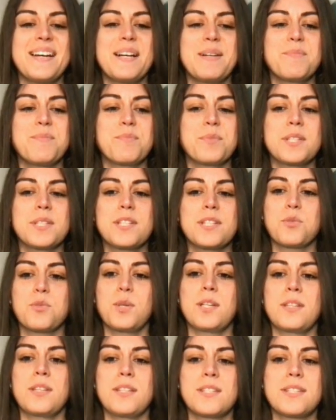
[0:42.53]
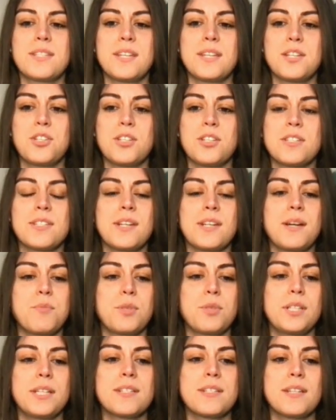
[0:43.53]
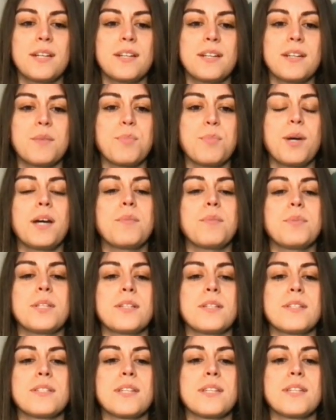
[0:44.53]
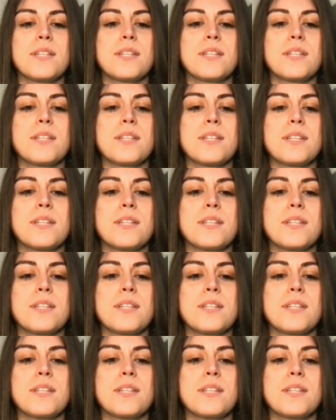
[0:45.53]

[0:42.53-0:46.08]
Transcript: This is one of these sessions that I'm really excited about because I think